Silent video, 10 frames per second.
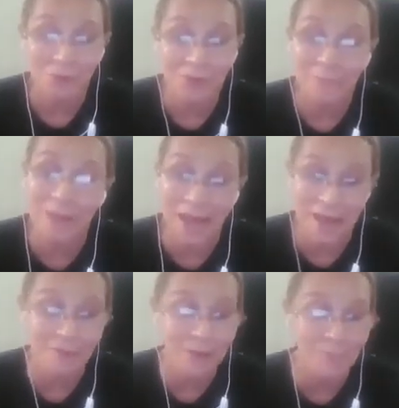I mean, I have
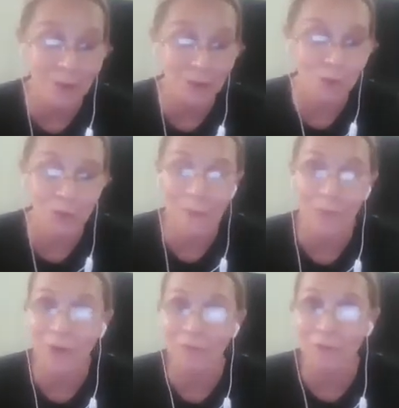something to do. I'm
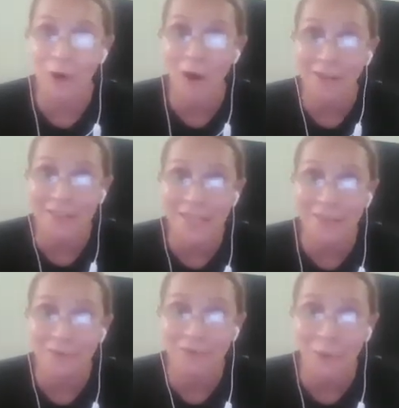looking for content
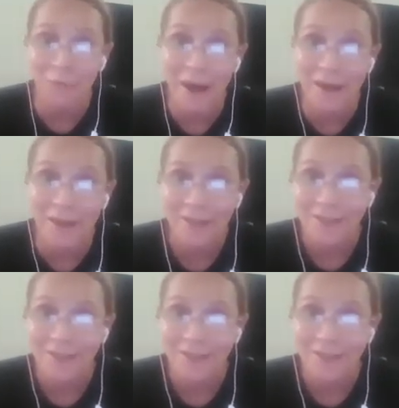for my